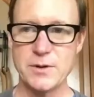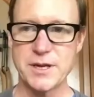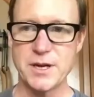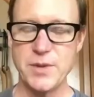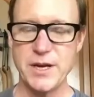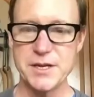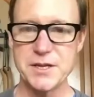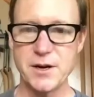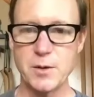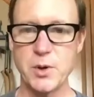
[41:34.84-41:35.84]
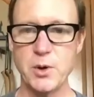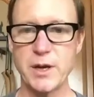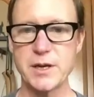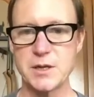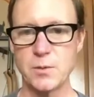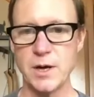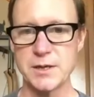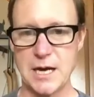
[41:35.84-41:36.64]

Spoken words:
going to be as therapeutic as it was.